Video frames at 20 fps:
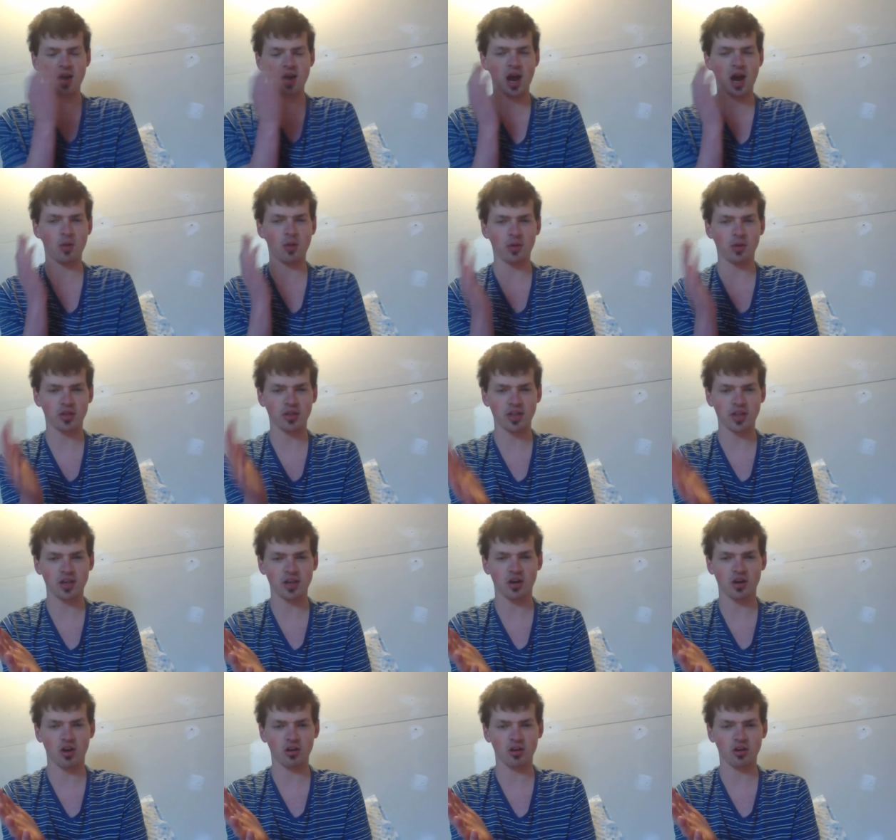I want to thank
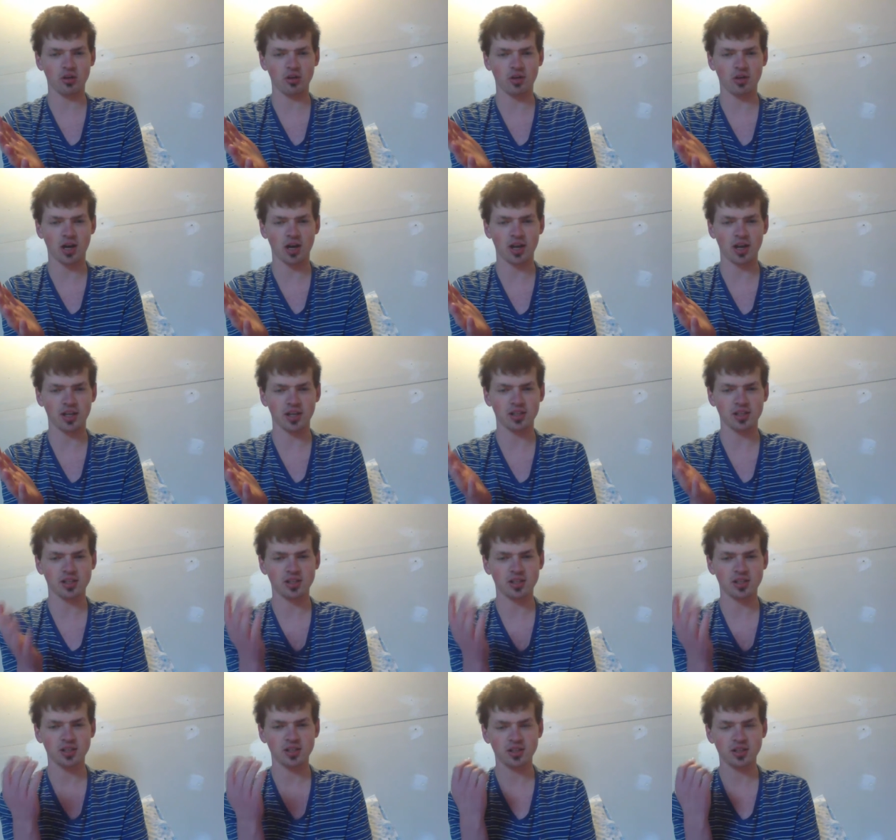all you
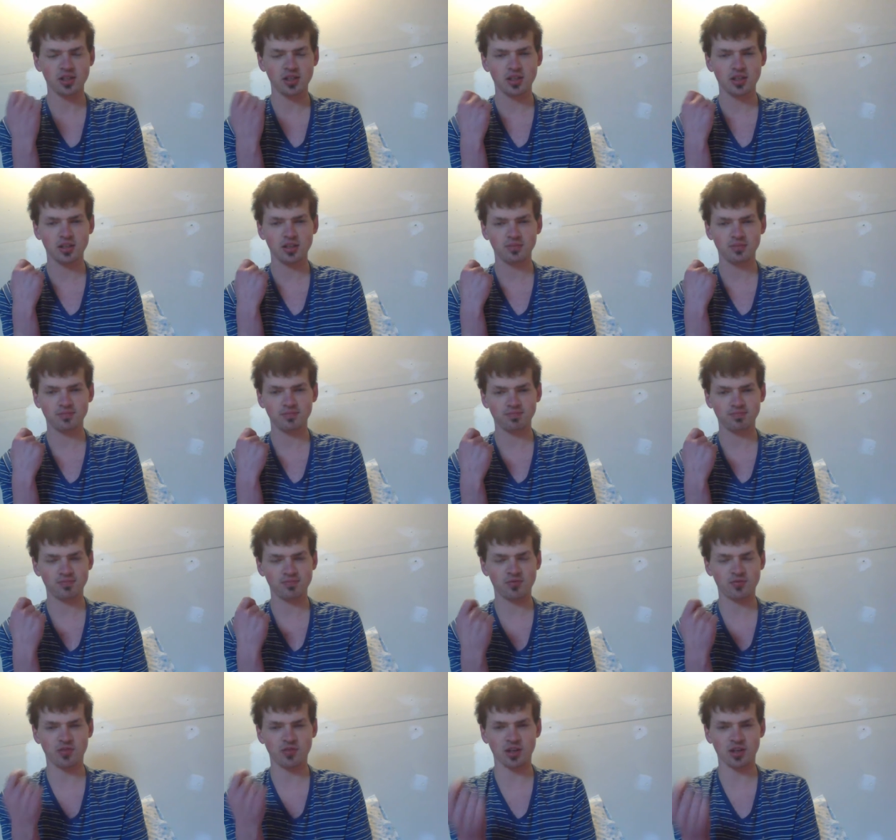guys
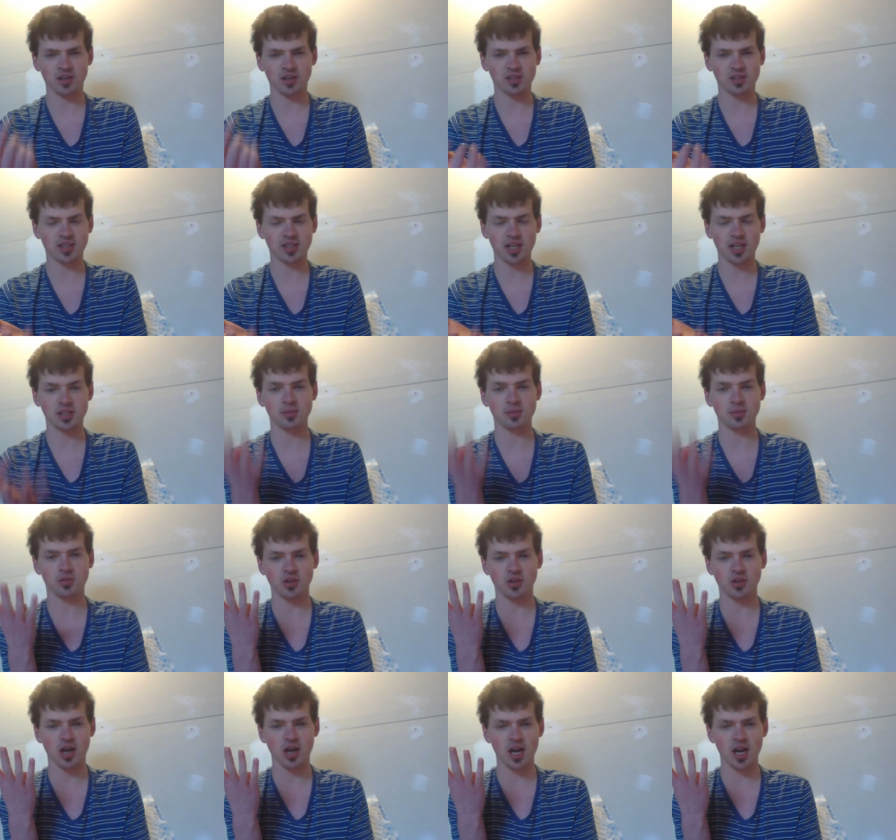for staying
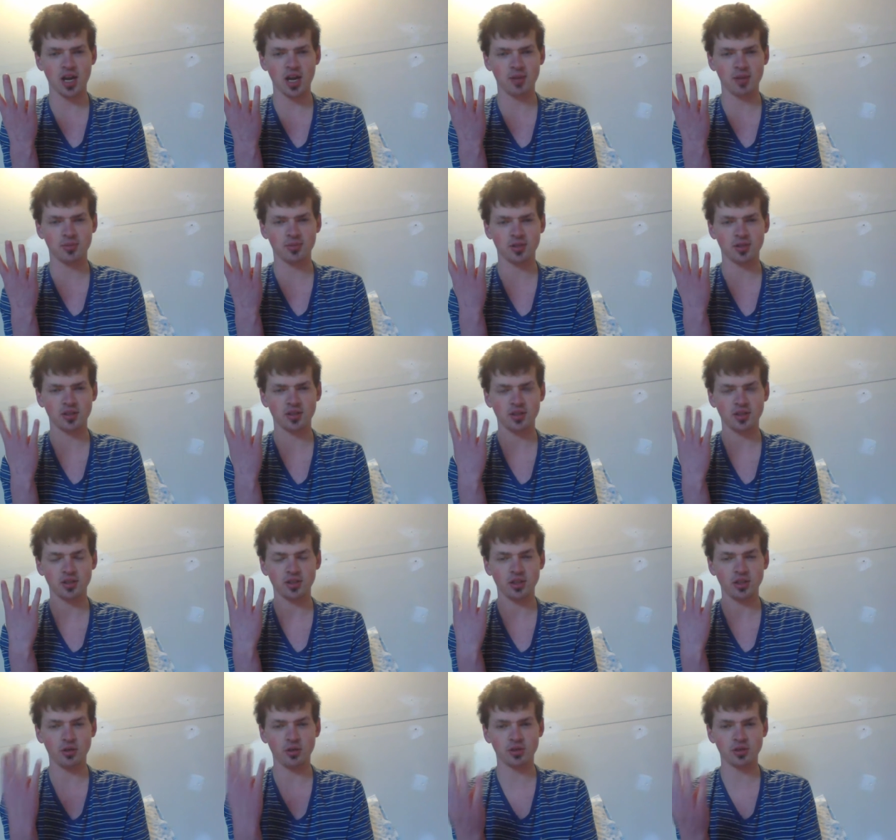subscribed,
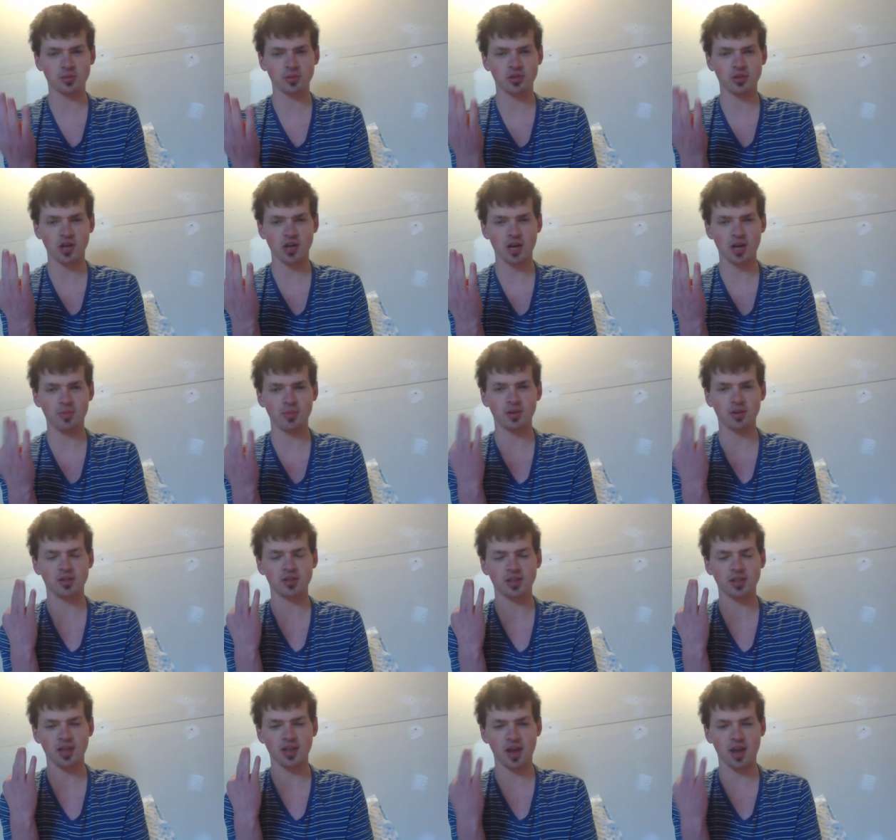new subscribers,
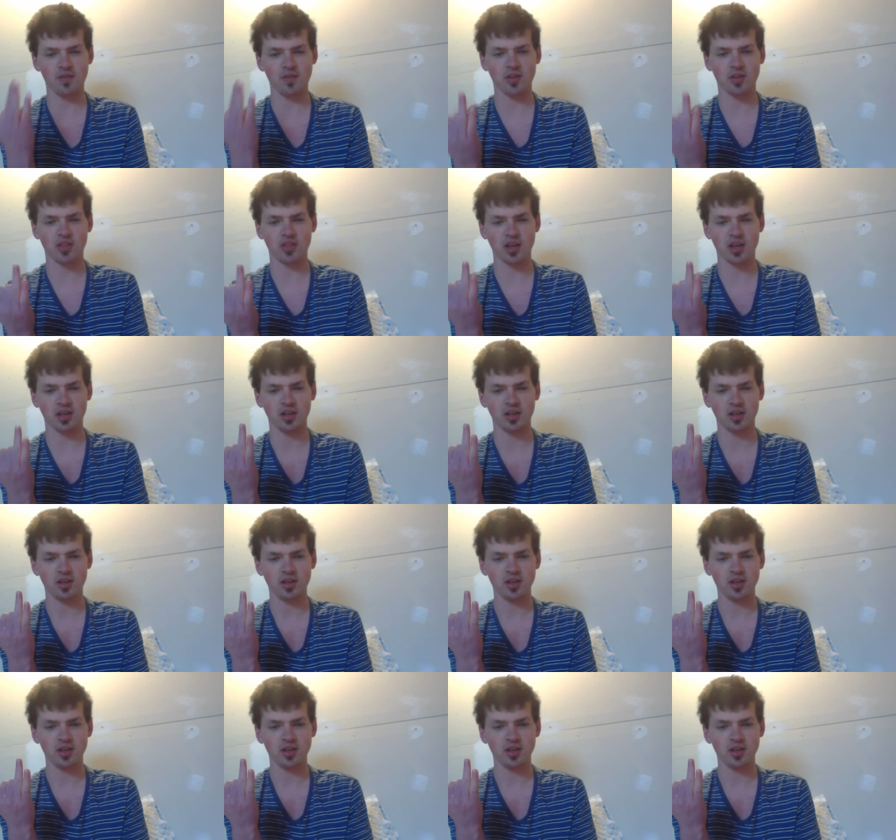and everything